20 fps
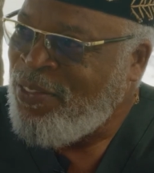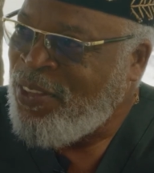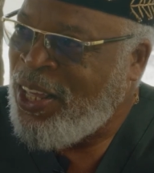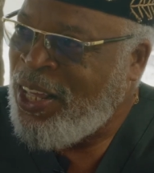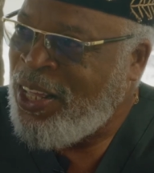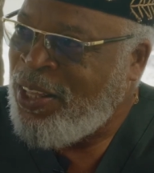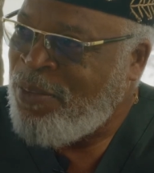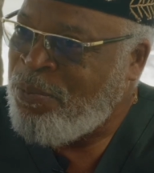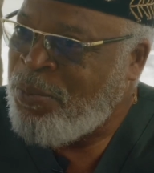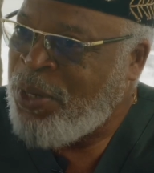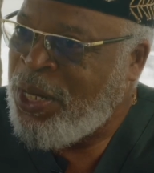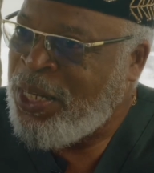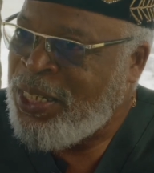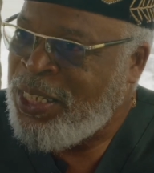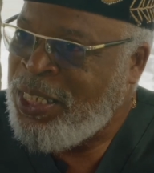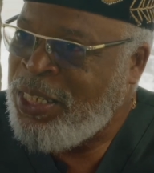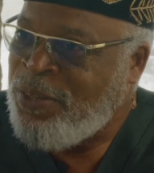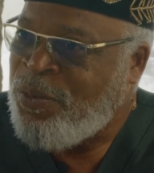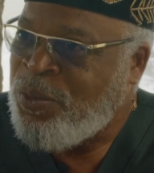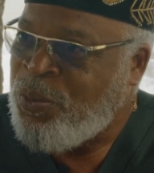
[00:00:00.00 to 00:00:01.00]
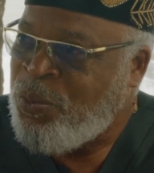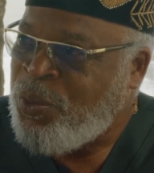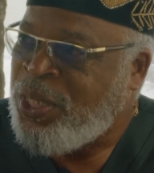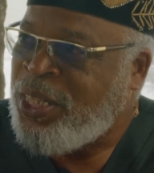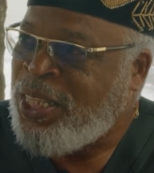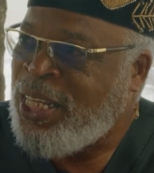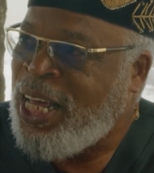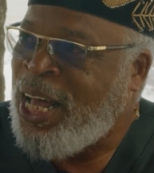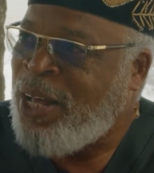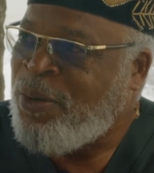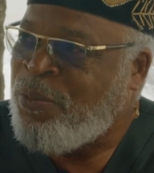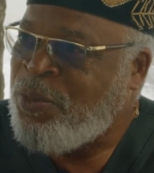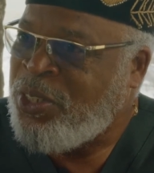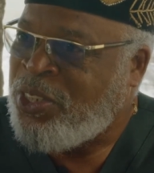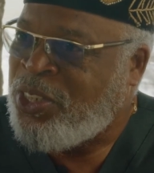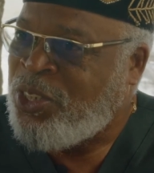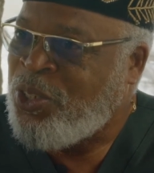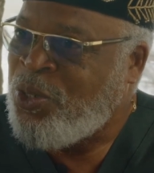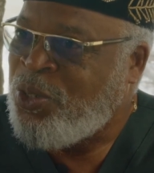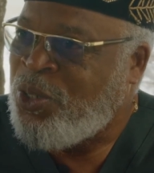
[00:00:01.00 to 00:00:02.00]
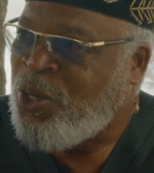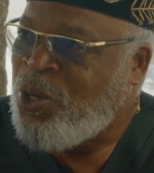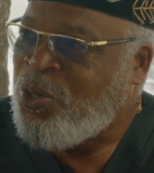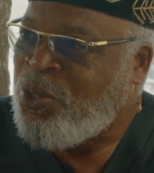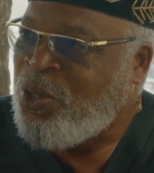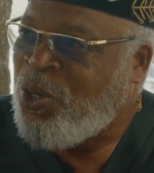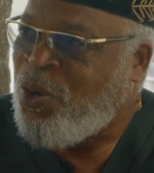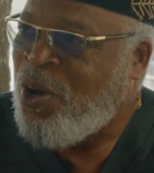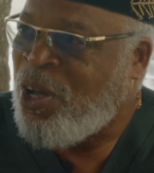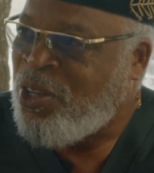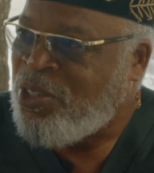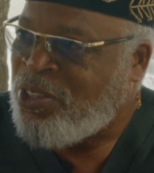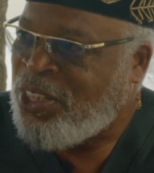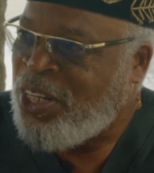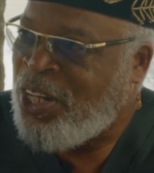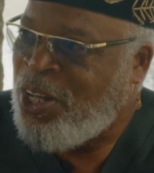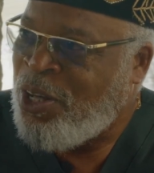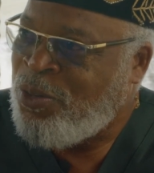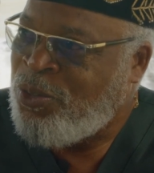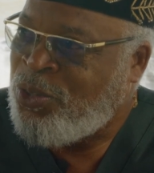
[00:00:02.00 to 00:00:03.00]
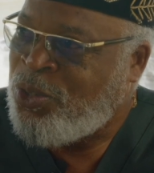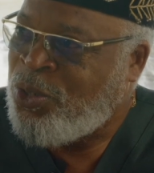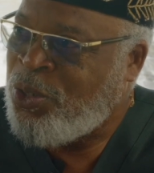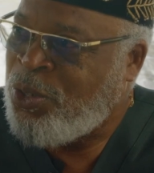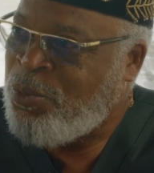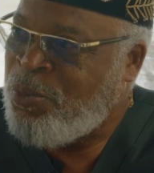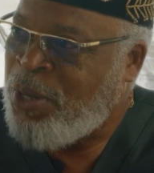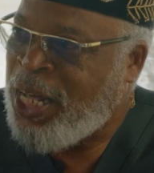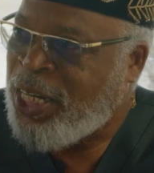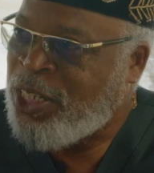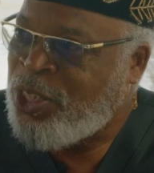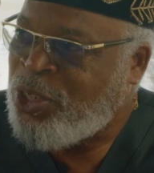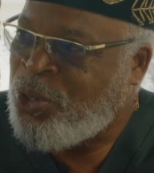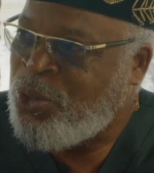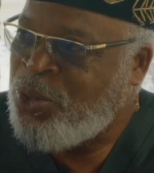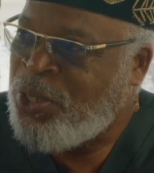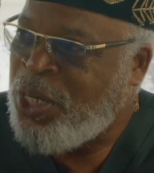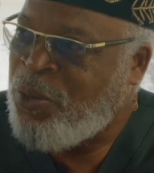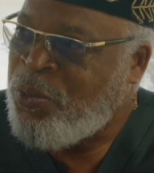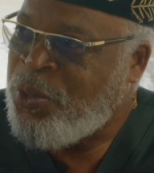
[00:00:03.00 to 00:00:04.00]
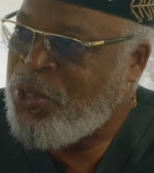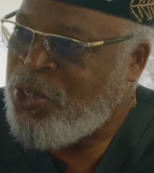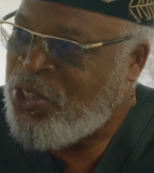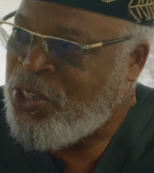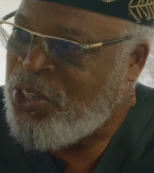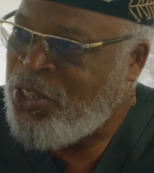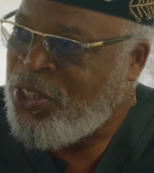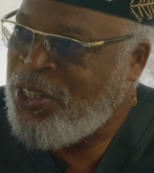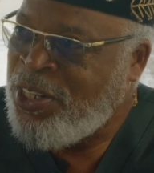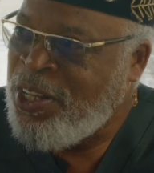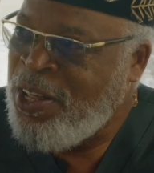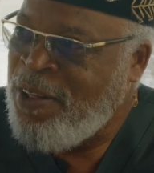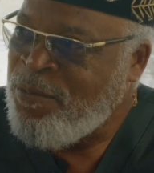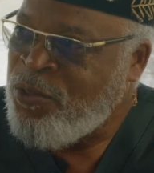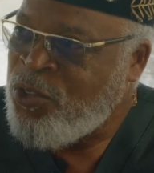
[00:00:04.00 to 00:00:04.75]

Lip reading: But even with that, we still don't know ourselves to the magnitude that we should.